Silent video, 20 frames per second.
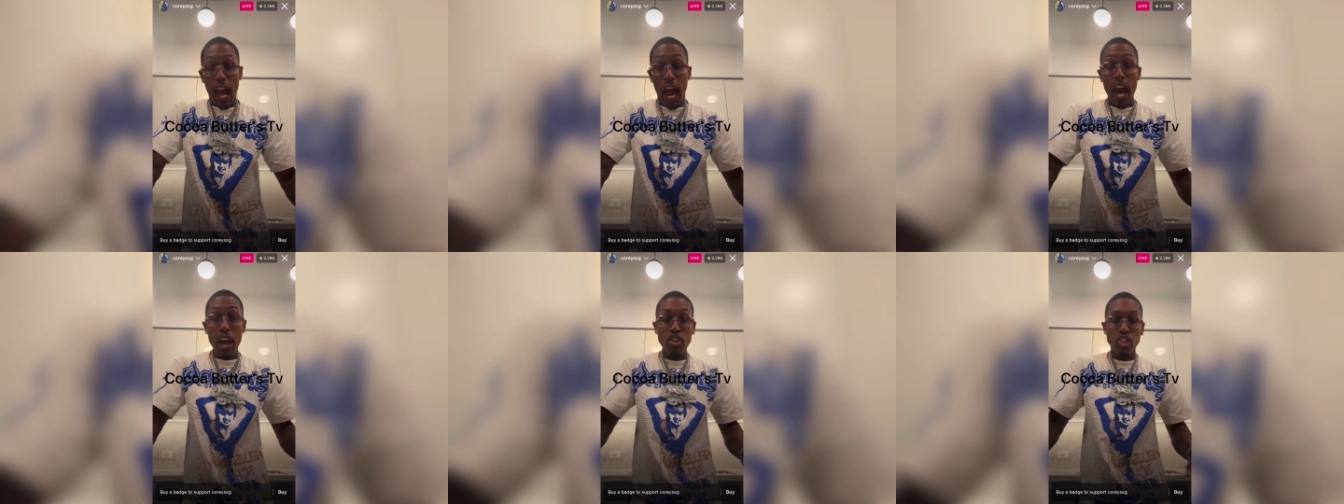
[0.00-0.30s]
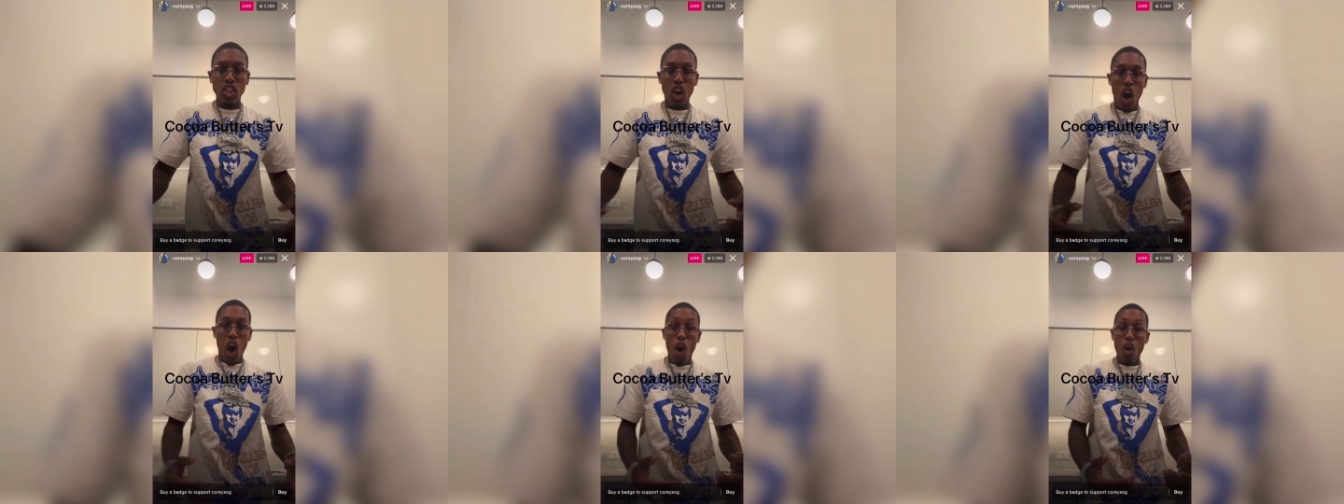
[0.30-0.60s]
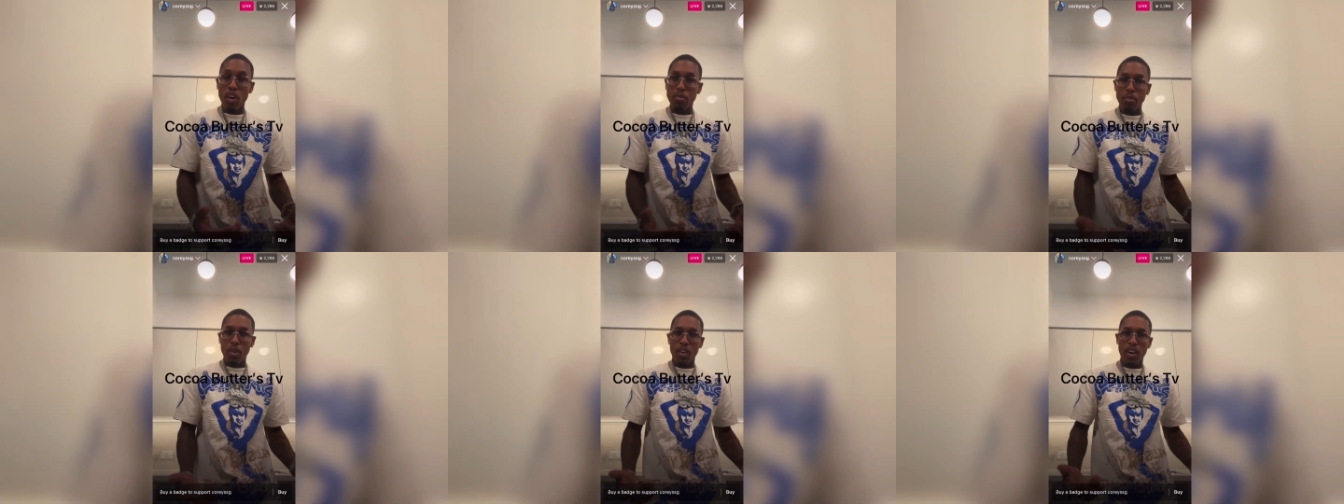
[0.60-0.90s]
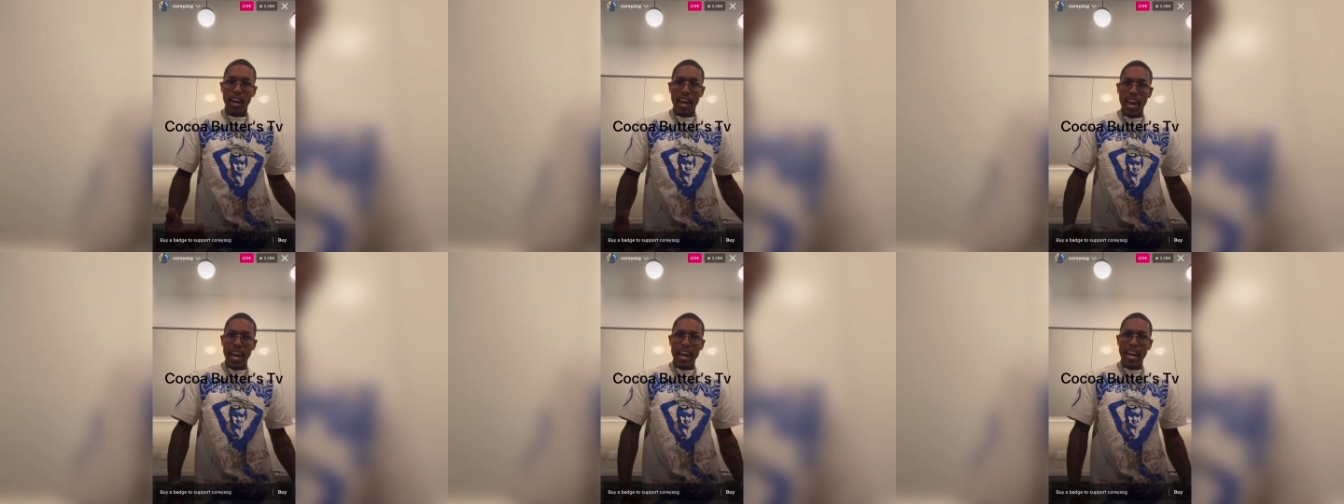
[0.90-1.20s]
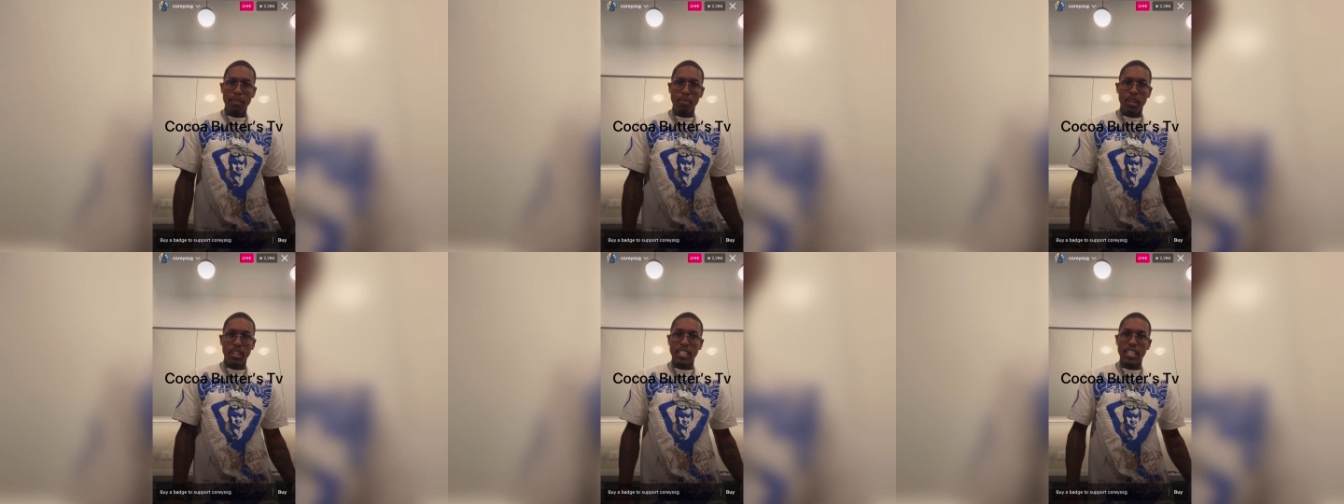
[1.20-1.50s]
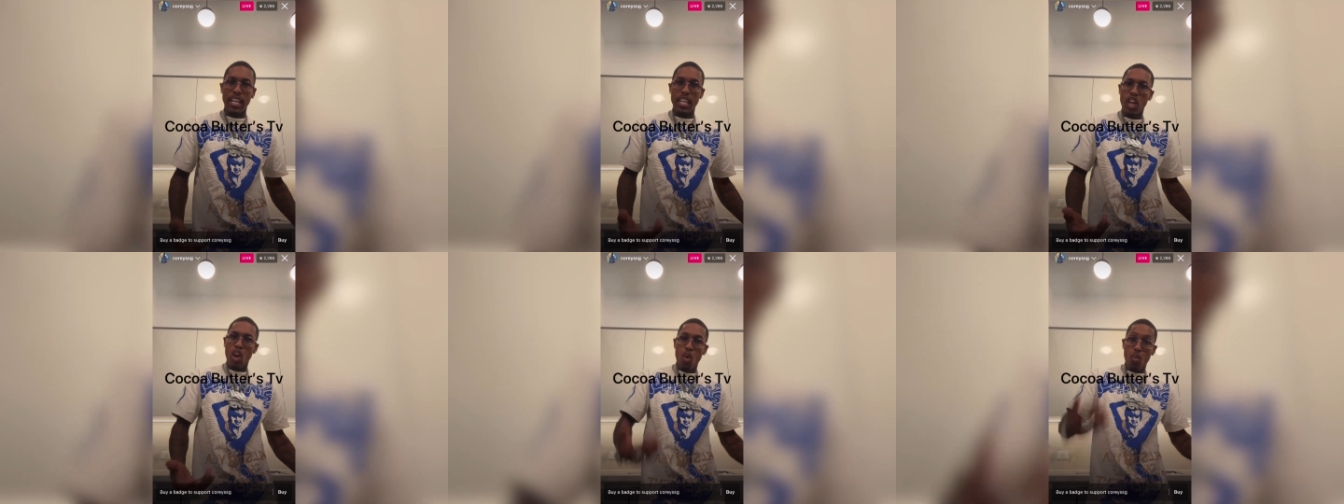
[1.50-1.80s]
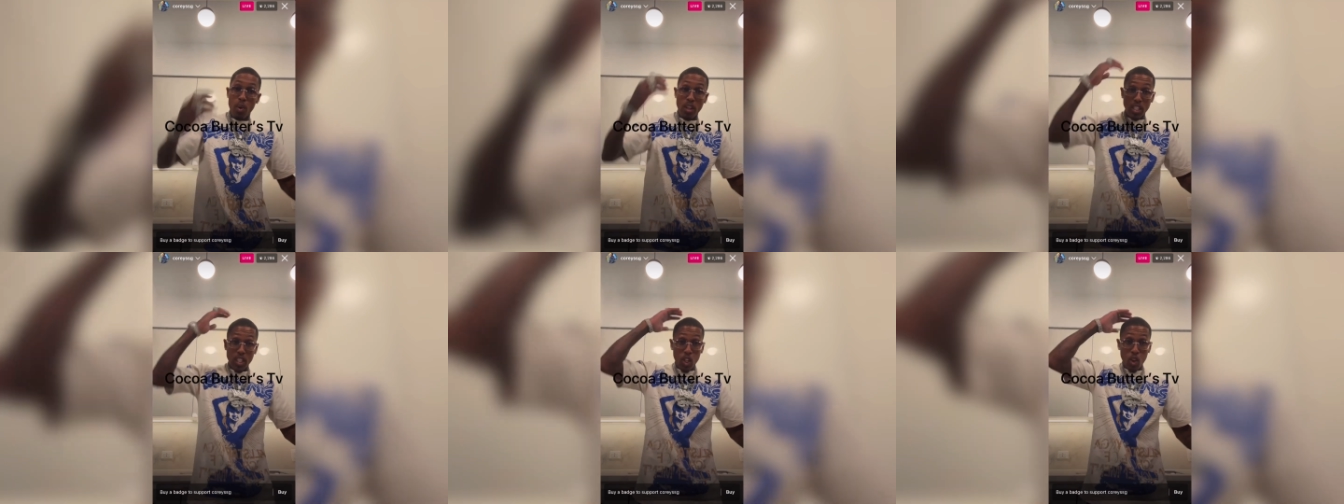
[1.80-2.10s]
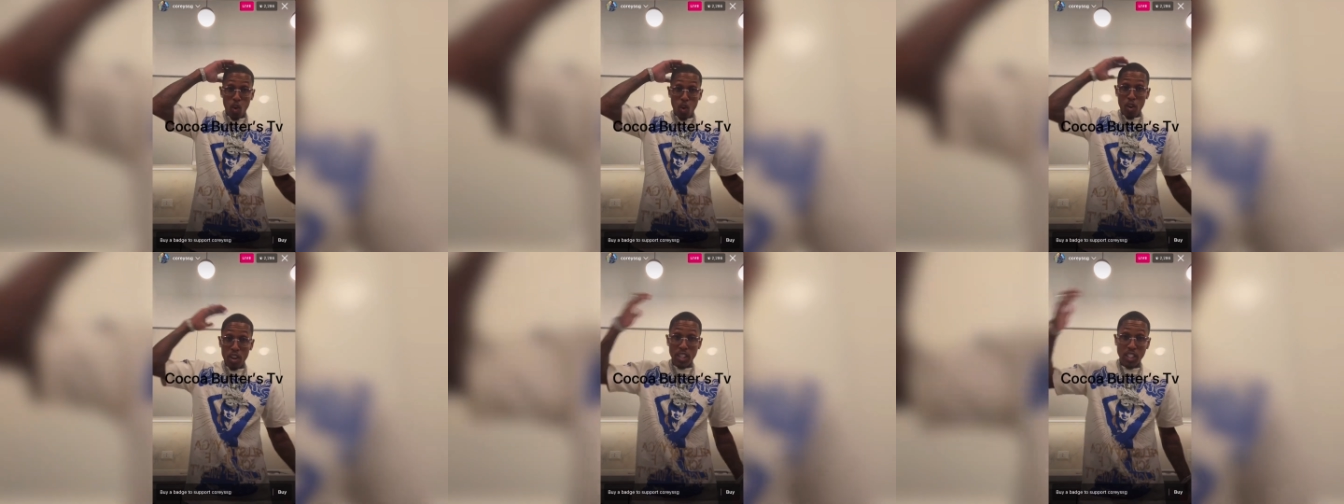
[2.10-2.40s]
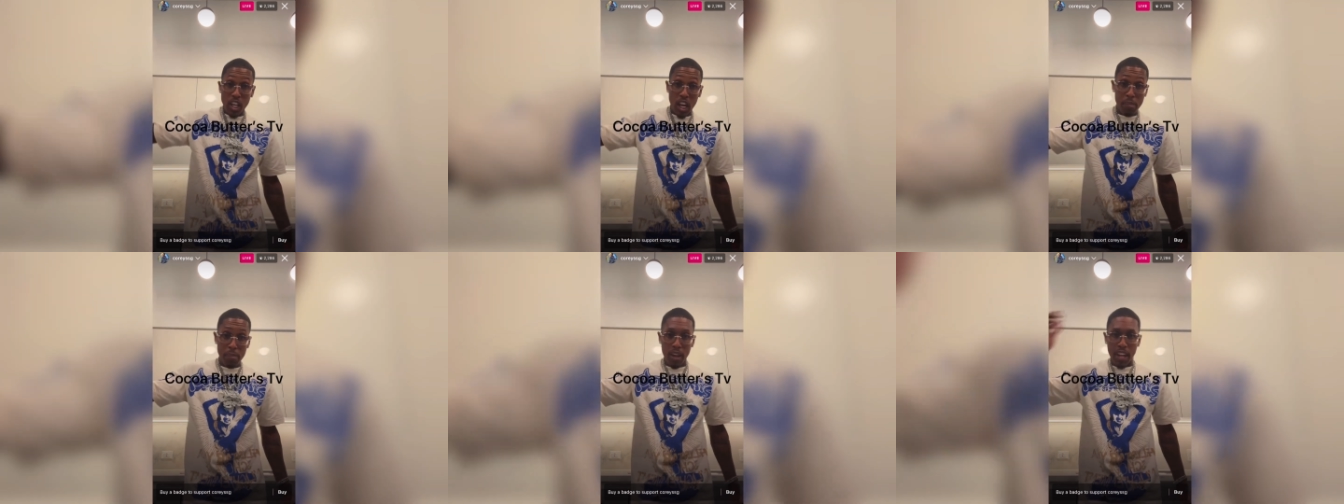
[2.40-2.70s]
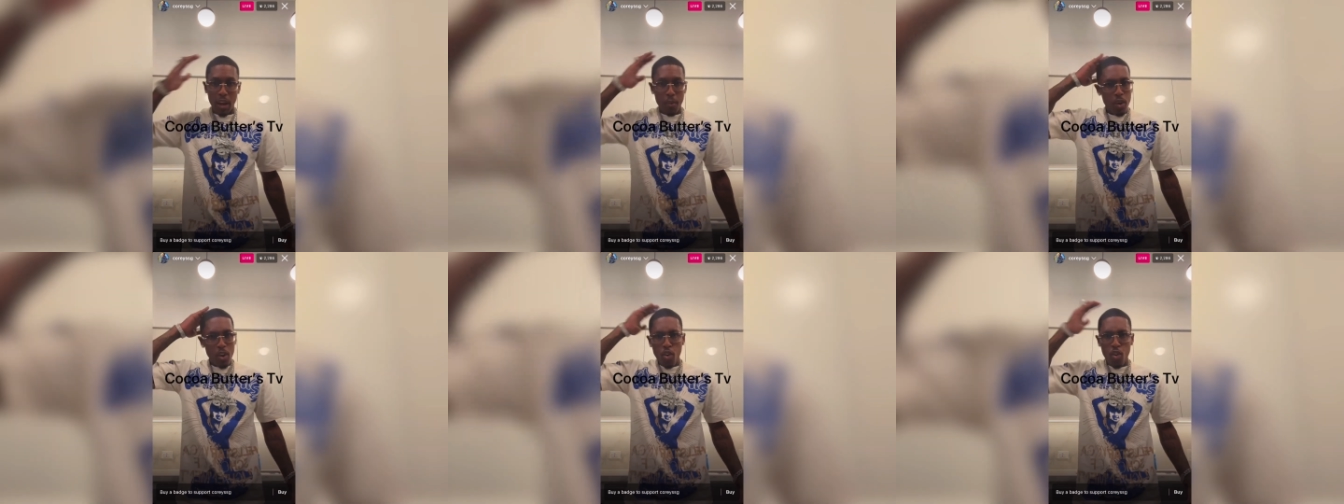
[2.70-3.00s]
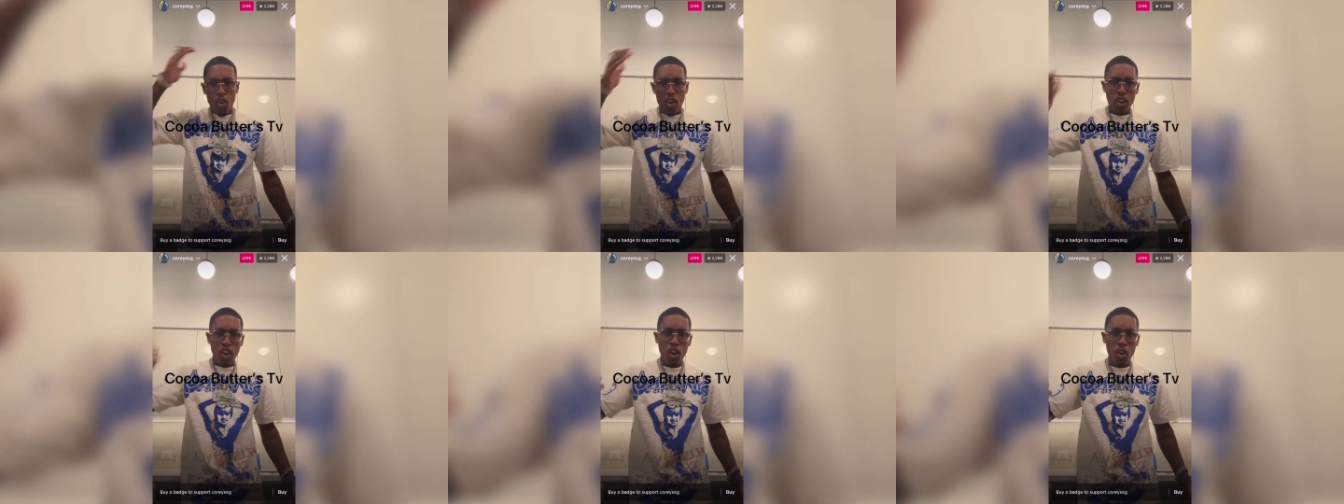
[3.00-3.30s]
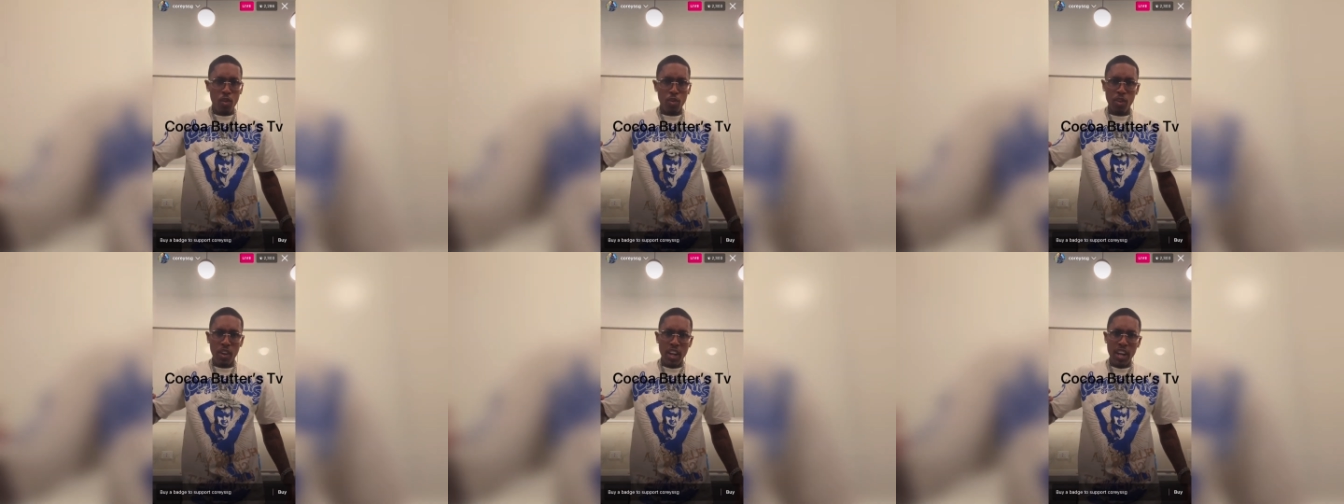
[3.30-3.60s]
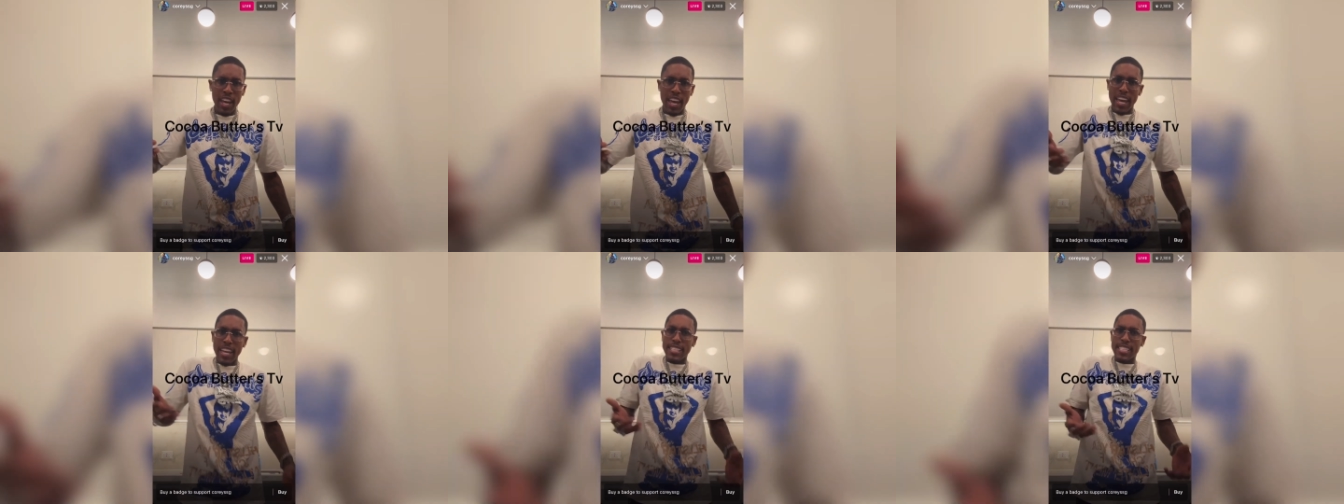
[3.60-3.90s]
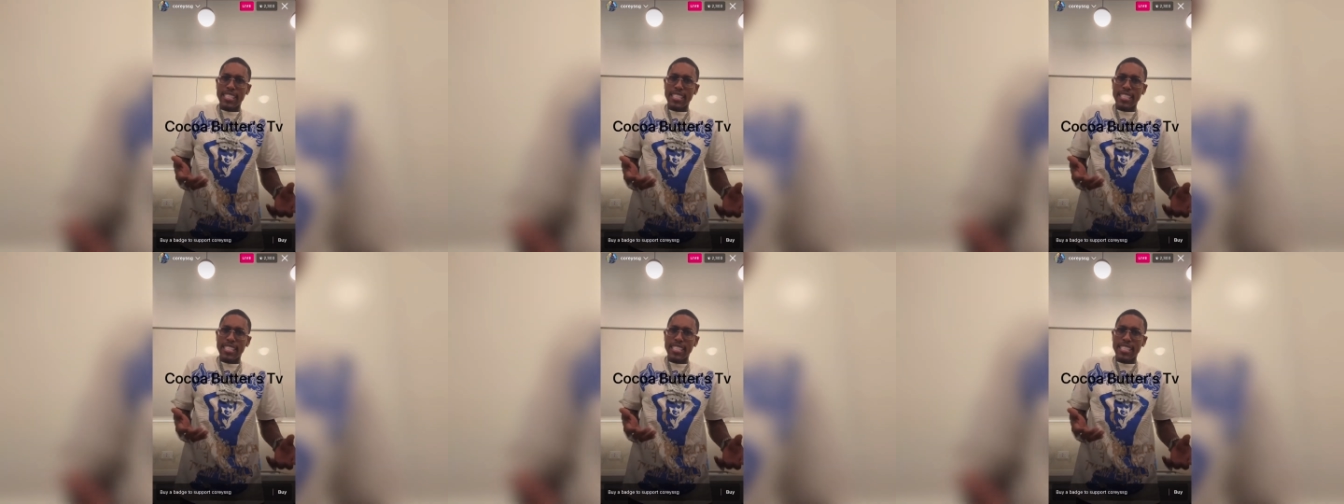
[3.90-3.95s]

Cause I, I used to always be on her ass, but it's like, yo, what the lawyer talking about? Like, what's going on?